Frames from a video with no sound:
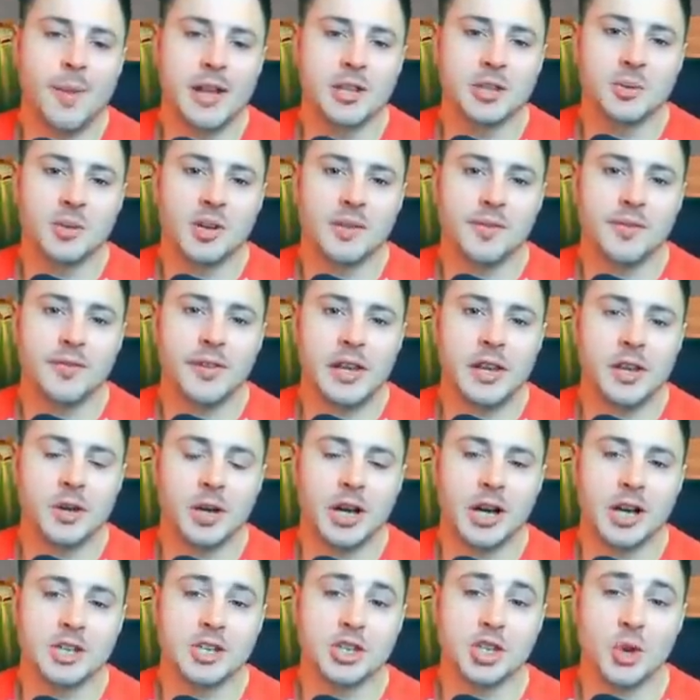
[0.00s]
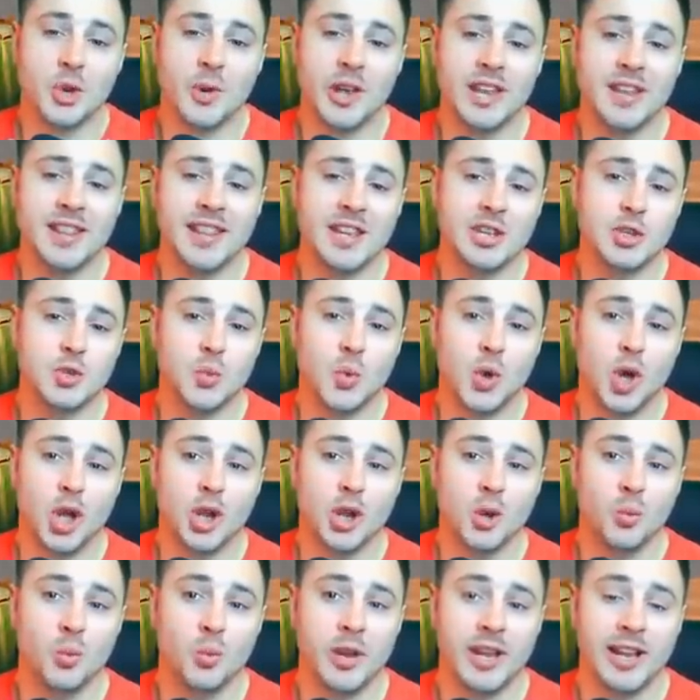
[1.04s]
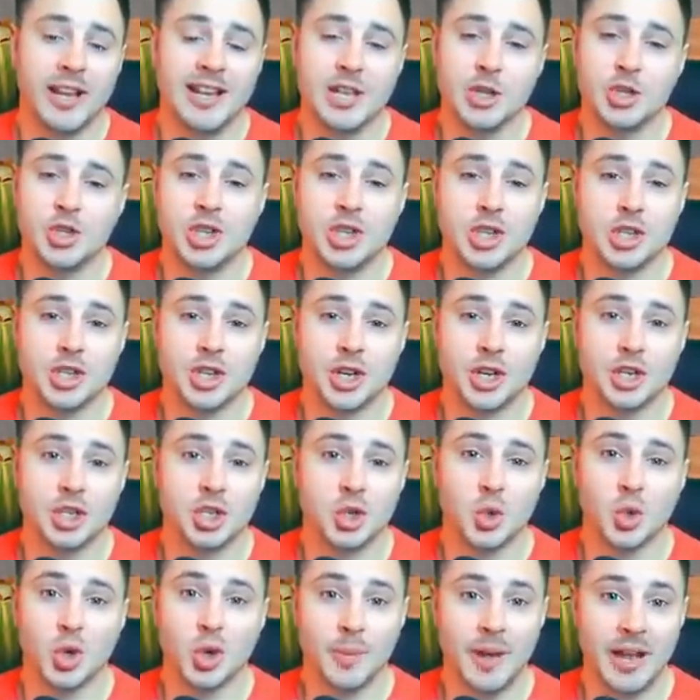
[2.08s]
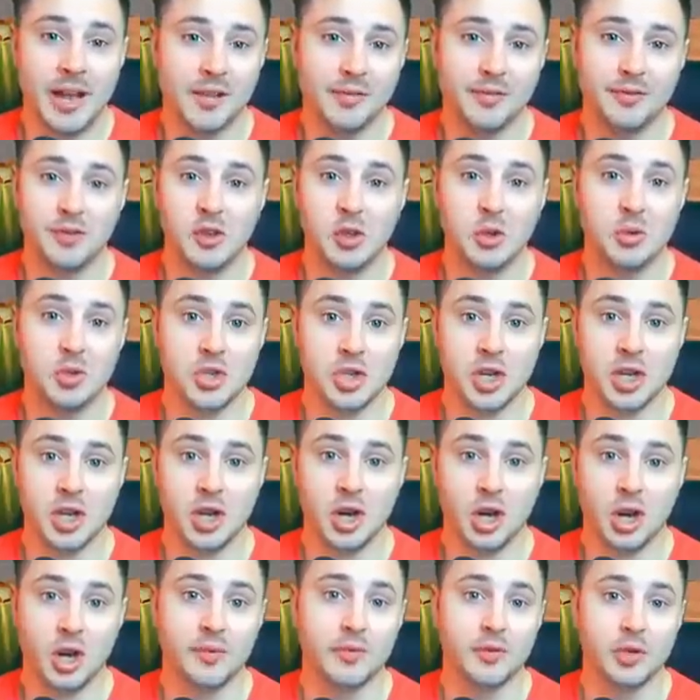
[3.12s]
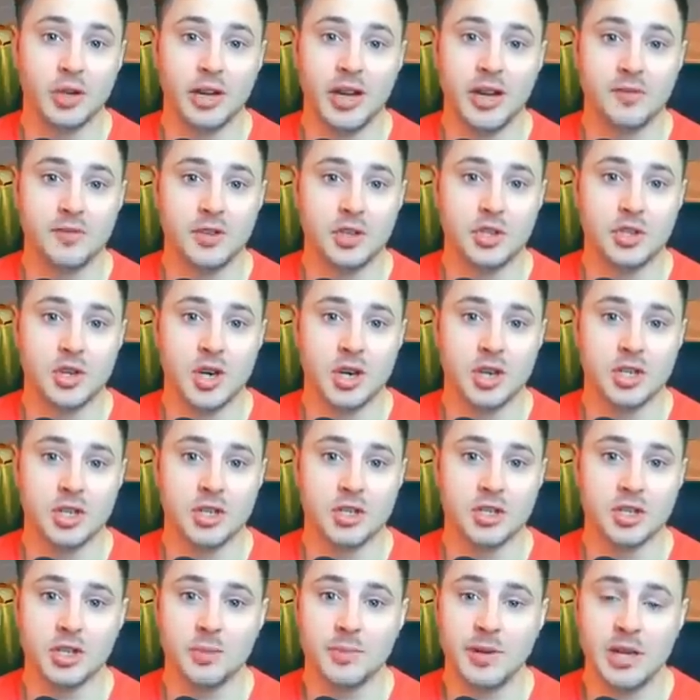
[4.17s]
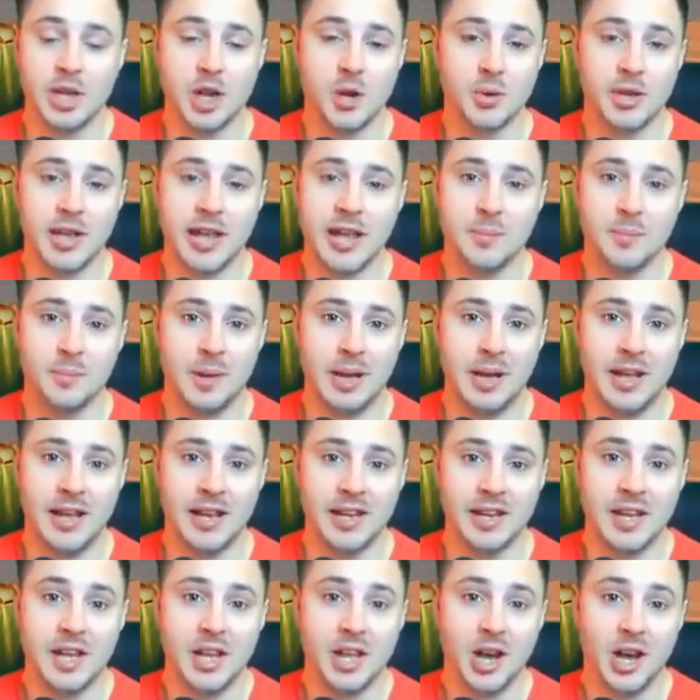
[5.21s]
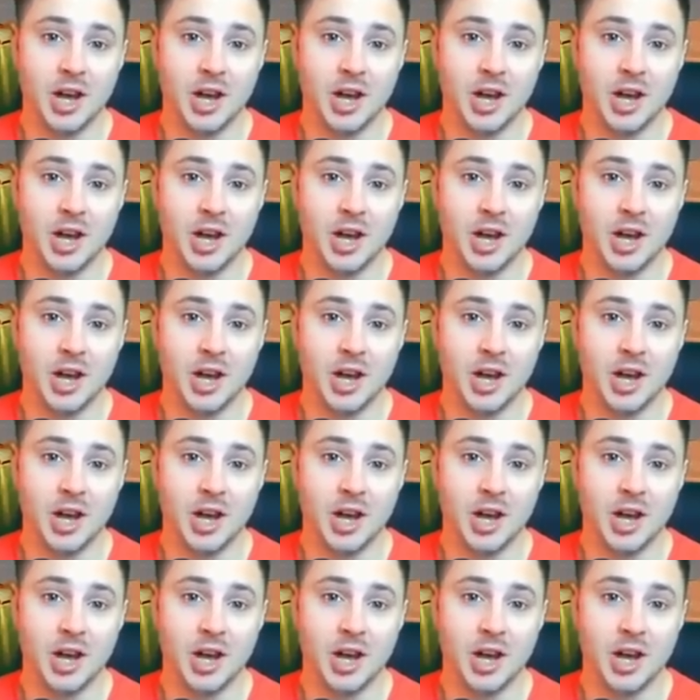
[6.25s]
back to another video, guys. So in this one, we are literally just going to talk about the future of Creative Destruction. There's going to be no gameplay.